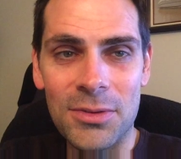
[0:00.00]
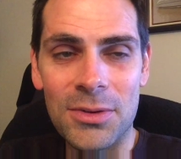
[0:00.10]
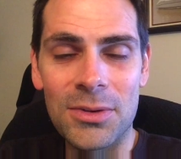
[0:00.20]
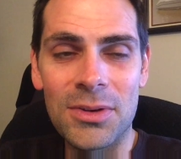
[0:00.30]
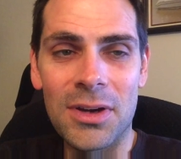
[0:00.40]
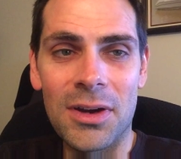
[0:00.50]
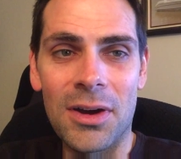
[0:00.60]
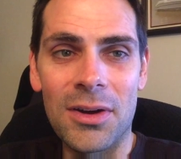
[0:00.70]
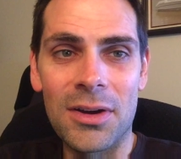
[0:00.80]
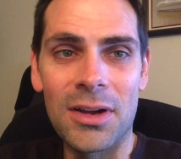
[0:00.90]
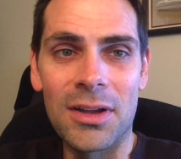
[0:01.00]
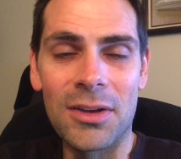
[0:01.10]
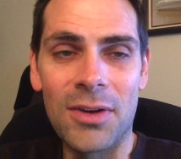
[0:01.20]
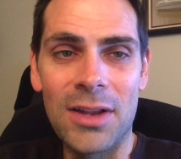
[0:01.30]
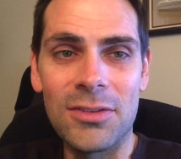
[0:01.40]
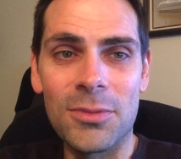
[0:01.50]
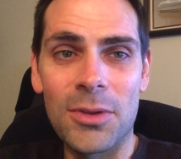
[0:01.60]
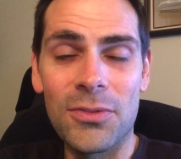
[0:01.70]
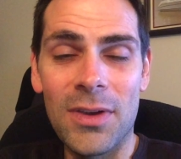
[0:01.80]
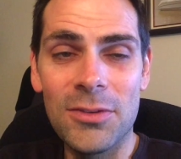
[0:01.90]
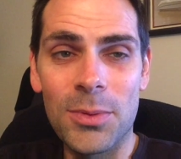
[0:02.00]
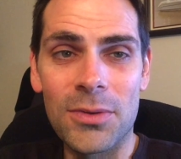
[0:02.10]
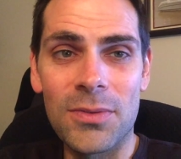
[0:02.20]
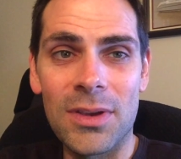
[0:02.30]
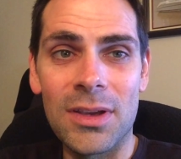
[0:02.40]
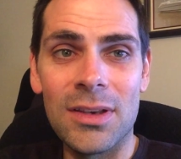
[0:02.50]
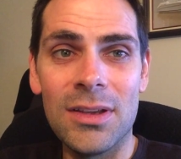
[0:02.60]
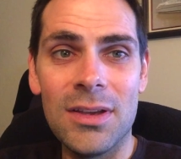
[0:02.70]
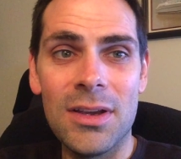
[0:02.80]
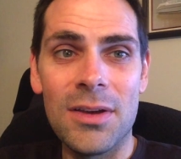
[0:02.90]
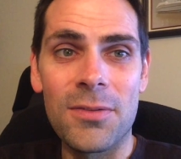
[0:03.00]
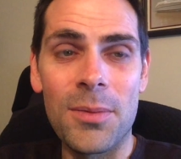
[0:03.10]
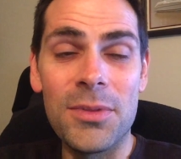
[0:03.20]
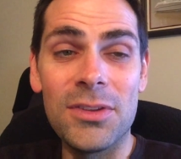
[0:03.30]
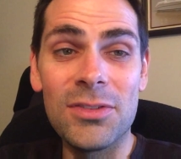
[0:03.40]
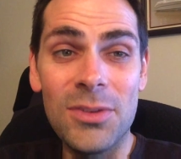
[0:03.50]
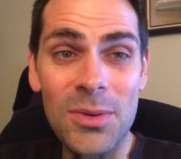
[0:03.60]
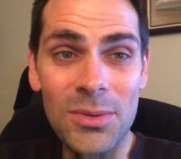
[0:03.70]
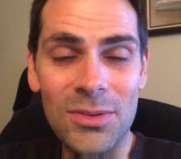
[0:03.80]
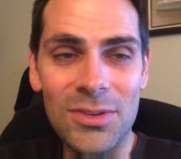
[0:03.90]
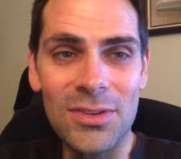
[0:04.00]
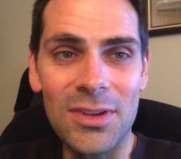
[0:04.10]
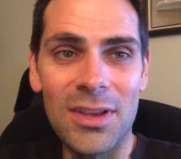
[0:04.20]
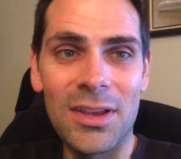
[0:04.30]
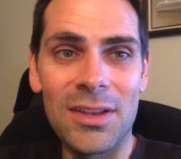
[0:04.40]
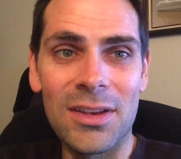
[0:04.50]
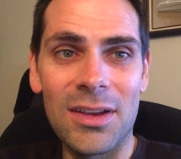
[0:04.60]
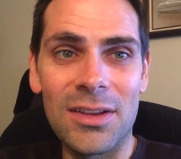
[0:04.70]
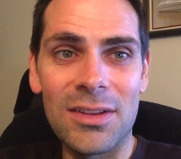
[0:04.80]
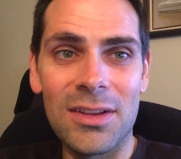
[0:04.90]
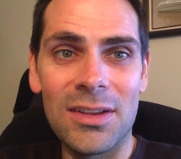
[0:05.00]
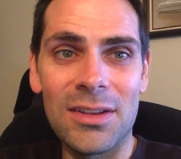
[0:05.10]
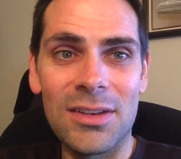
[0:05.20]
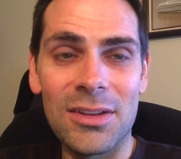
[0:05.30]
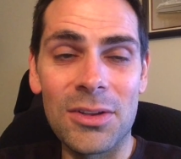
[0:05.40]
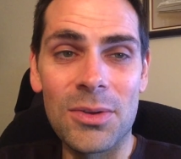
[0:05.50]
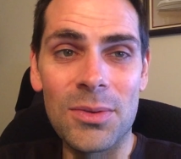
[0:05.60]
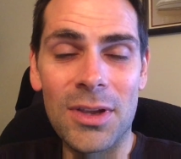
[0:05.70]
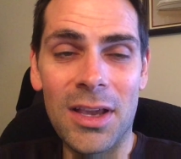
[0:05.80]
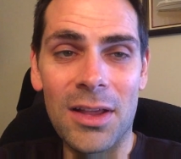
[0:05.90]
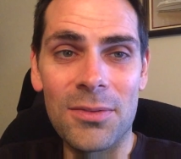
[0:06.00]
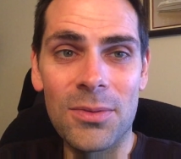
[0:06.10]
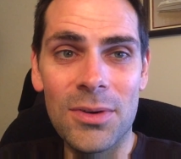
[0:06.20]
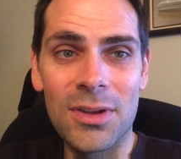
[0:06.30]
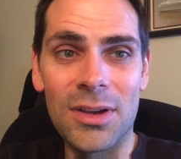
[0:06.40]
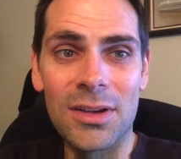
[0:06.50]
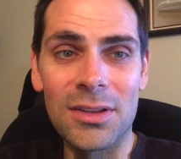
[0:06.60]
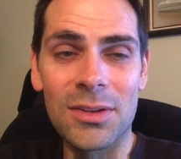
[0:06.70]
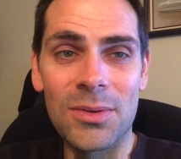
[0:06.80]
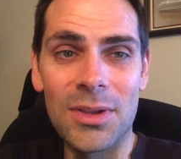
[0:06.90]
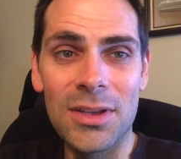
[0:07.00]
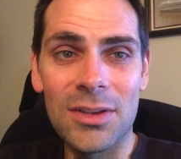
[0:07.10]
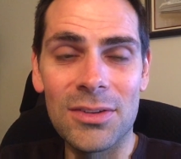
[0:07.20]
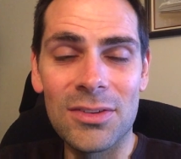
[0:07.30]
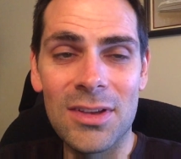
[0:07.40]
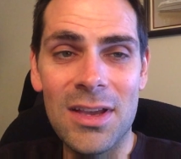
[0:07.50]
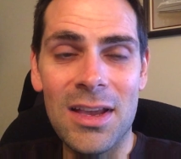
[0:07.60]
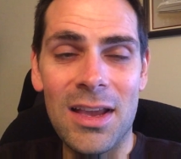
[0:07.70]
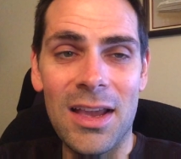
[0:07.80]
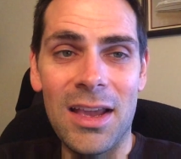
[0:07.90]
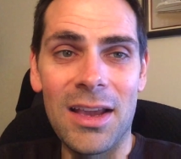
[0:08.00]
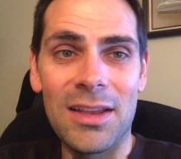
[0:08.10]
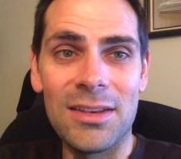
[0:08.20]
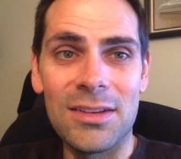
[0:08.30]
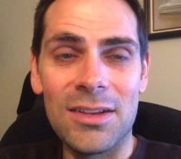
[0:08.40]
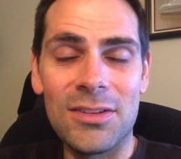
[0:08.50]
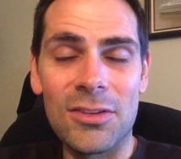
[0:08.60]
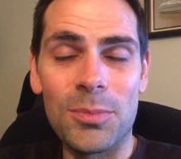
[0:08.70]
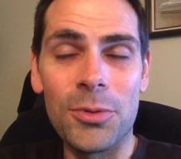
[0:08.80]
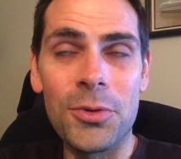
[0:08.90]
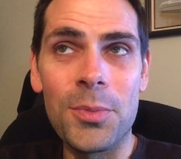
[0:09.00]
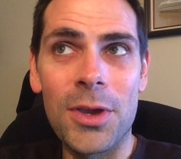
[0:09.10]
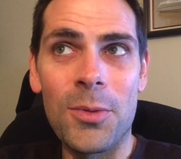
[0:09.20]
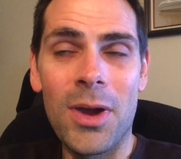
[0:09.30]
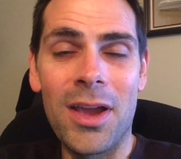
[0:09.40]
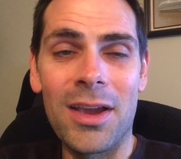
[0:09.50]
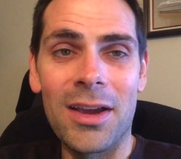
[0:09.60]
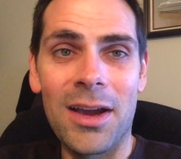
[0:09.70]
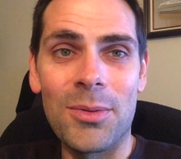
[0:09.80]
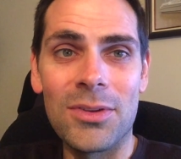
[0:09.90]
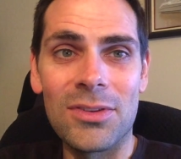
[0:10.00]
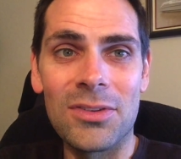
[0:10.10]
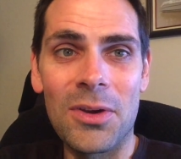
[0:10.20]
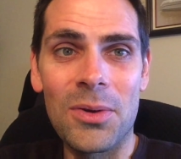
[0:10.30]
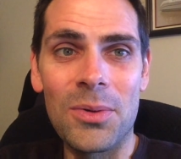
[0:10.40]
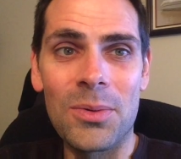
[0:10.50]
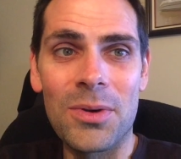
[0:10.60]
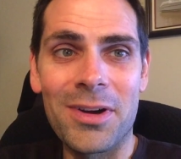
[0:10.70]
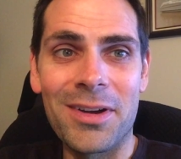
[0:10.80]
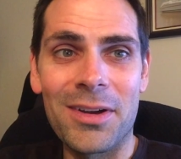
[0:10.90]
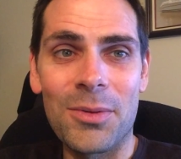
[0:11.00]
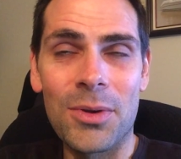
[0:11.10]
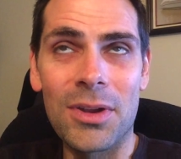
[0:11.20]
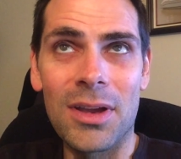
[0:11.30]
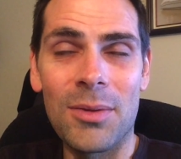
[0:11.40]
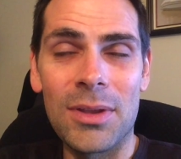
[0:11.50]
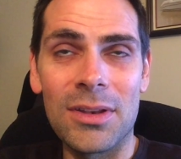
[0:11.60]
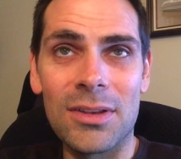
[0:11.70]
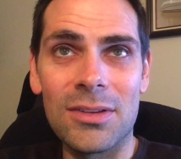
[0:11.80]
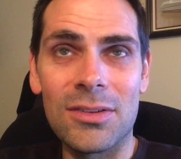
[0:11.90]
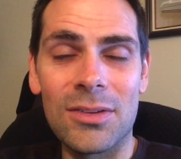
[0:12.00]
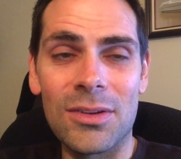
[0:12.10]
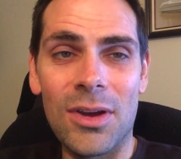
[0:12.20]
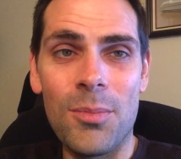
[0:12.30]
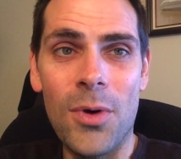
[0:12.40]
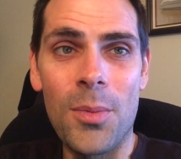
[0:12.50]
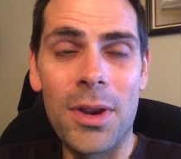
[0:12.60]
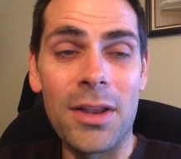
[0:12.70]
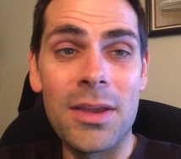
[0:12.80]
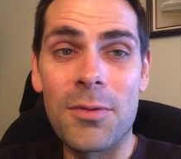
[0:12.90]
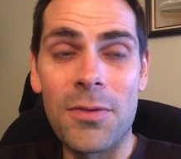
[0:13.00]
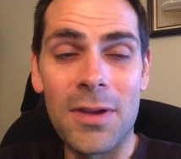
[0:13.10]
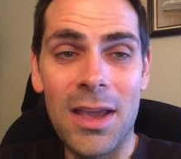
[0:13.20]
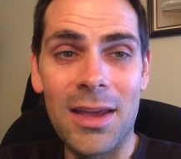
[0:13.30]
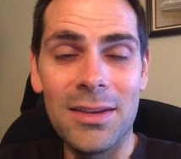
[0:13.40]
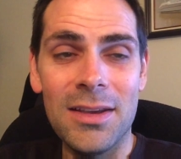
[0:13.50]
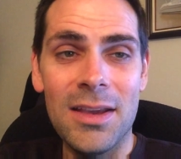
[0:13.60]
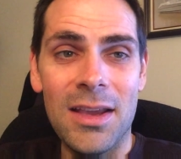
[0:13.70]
through uh, our uh, Gratitude Space Facebook feed from these students in uh, in Laguna, California, Laguna Hills, and it just blew me away. I was so uh, what a, I mean, just a, a, moment I'll never forget.